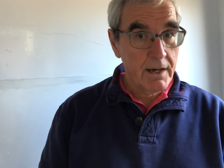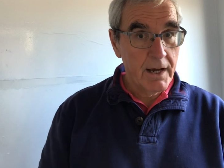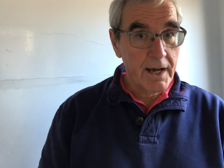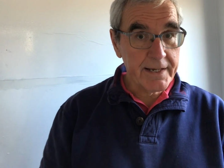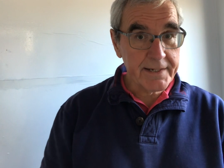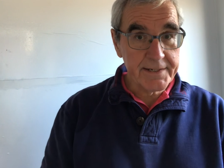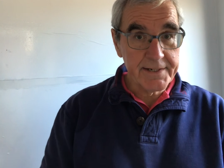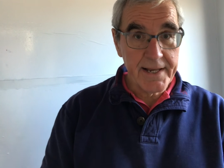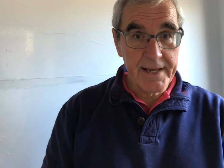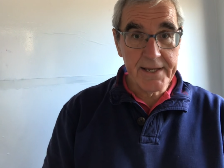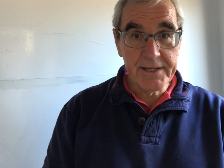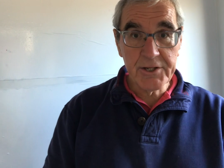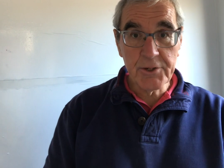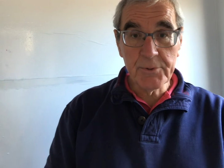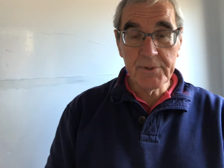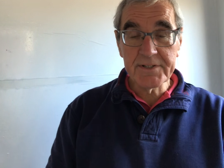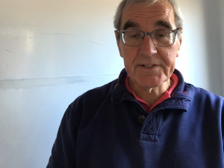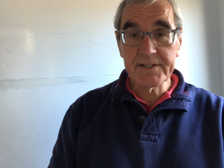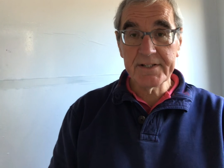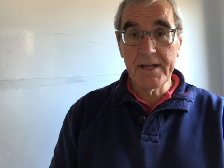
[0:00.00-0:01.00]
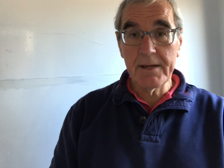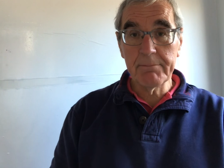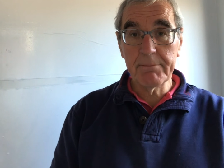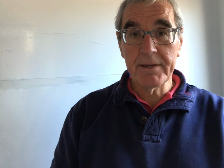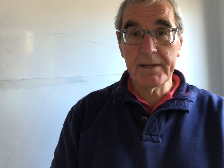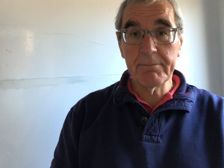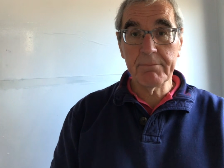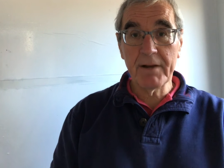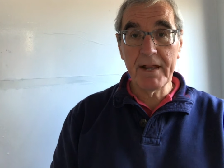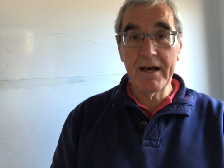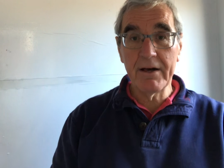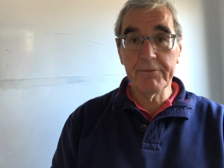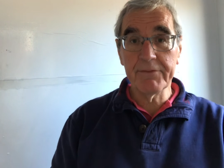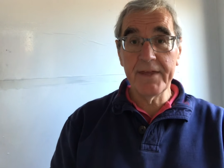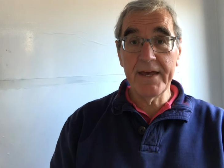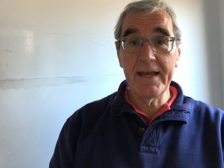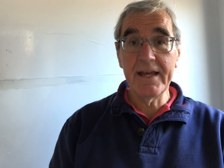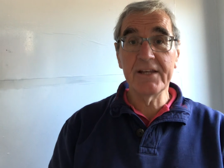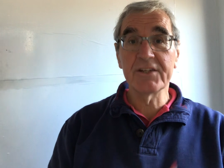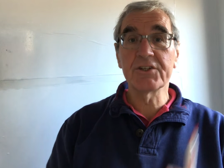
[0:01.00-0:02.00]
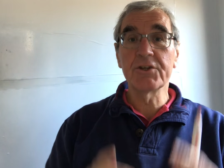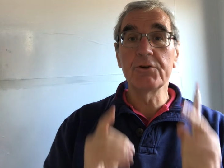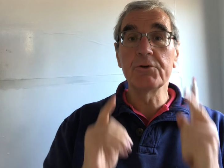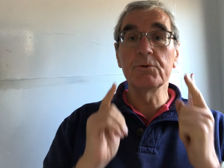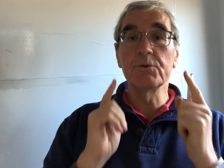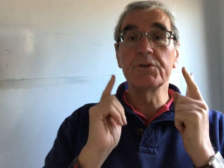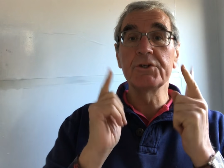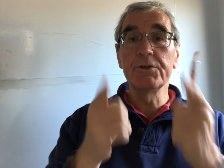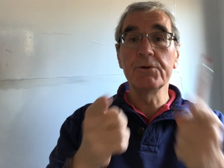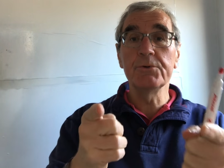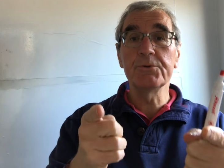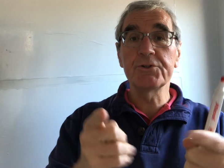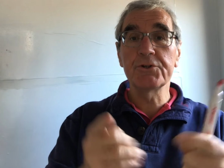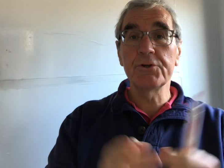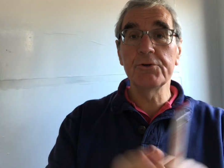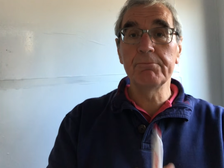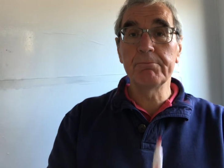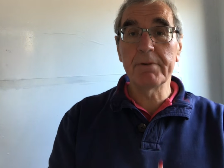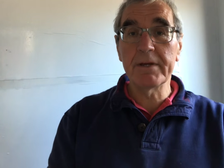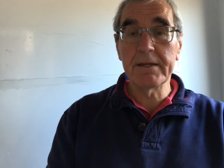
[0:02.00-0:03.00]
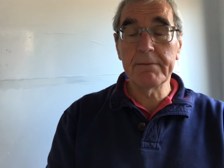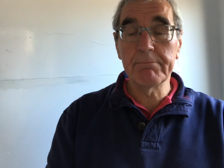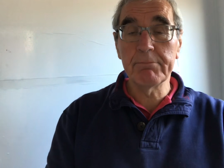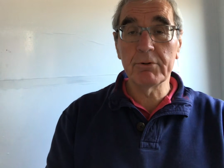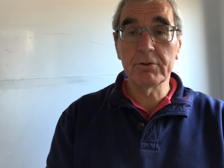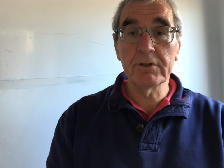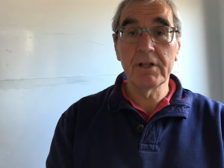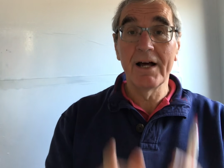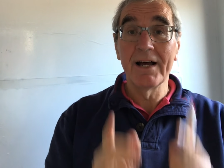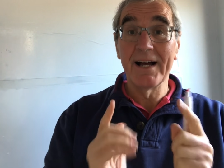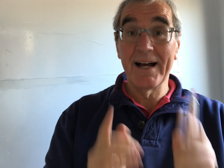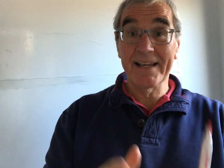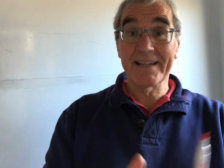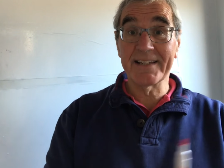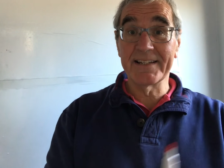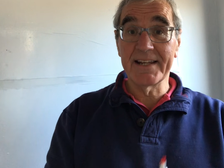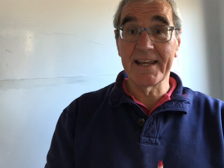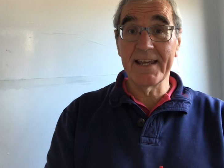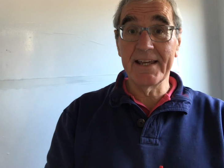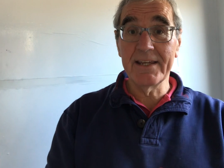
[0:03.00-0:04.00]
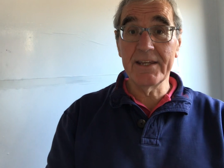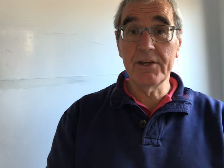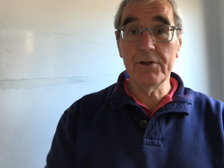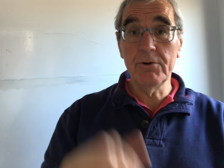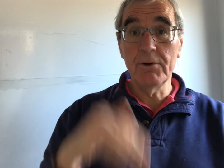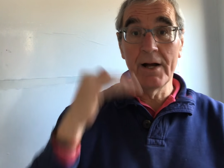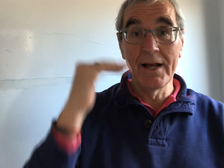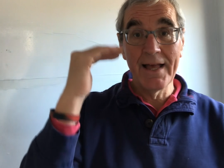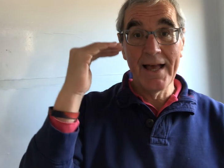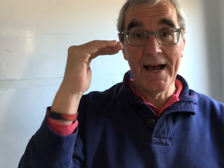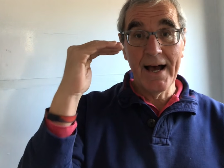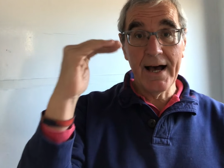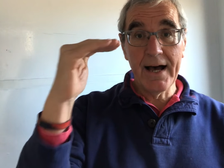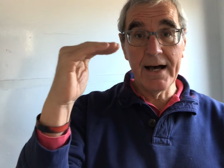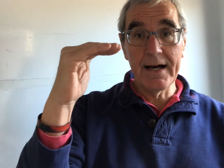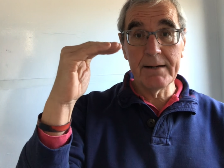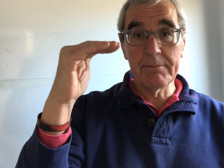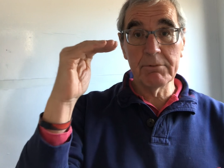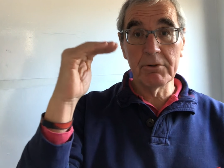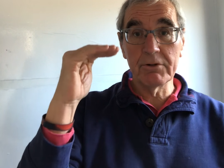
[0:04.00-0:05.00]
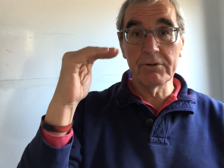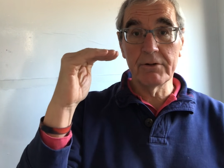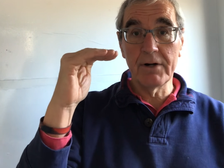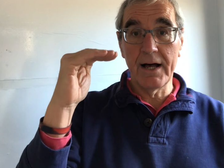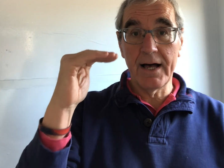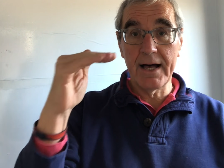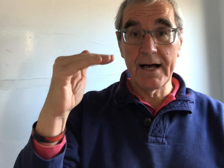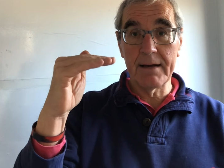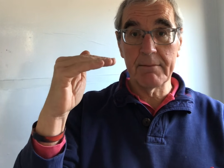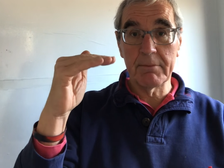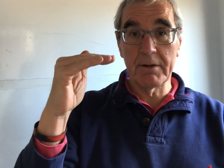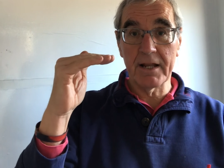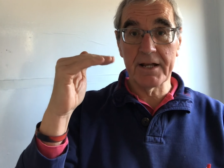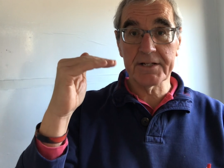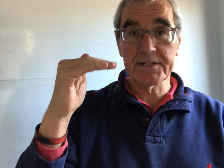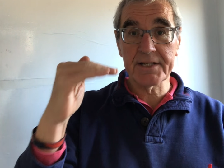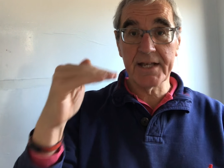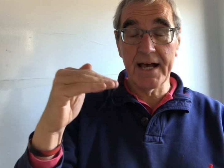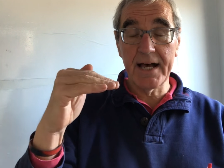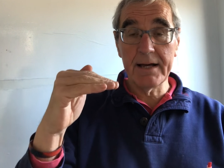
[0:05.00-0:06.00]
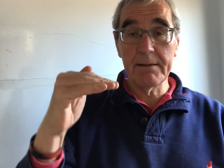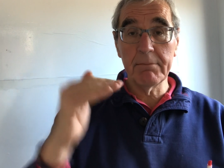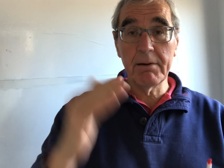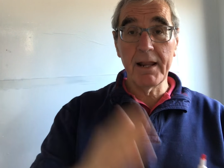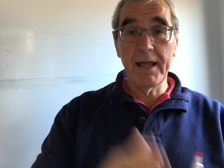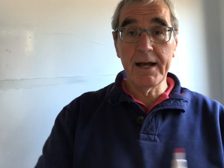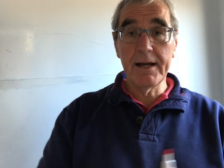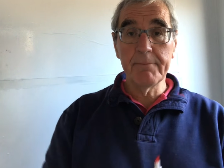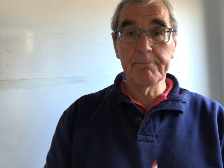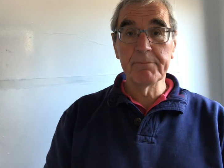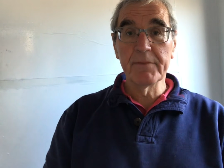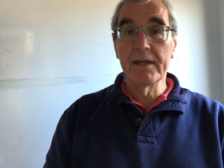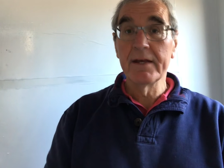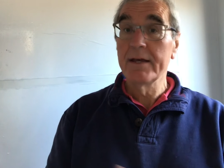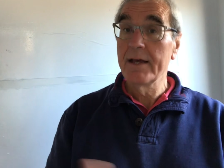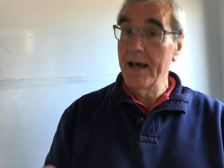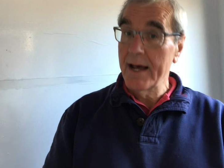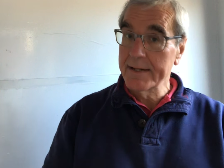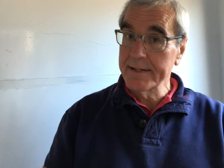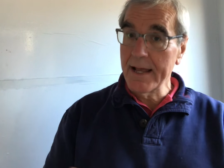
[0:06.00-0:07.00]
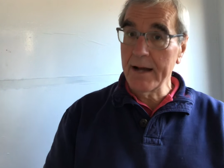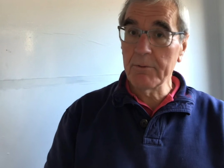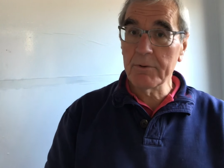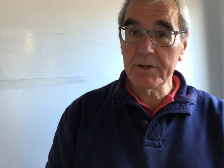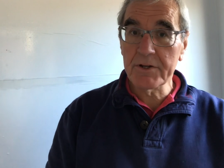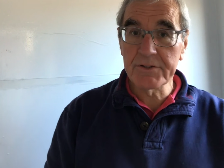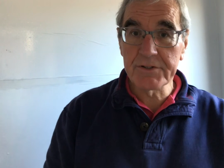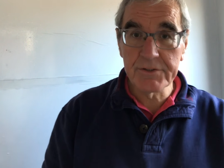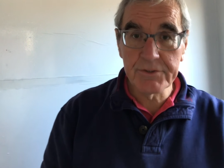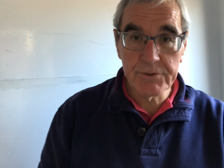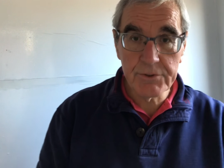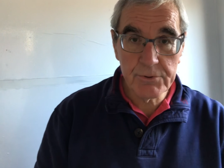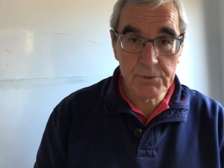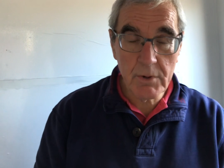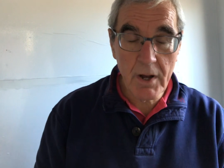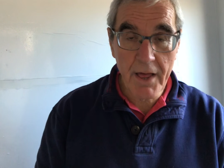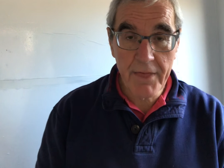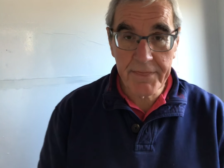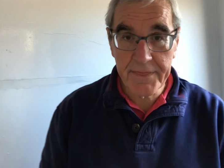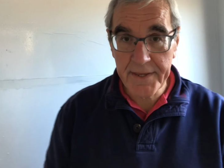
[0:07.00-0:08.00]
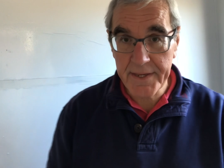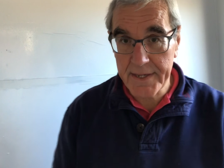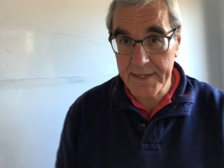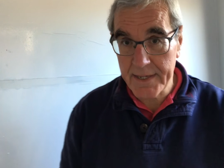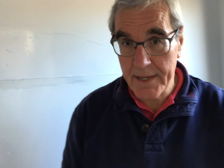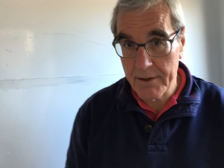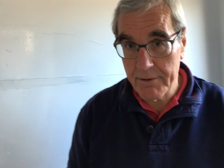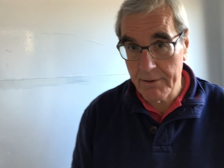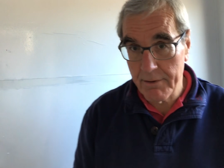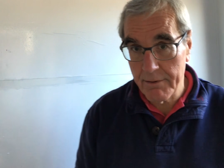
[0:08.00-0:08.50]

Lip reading: I can hear you internet people out there, you YouTube people, I can hear you. Hablo, hablas, habla. And now we're going to do the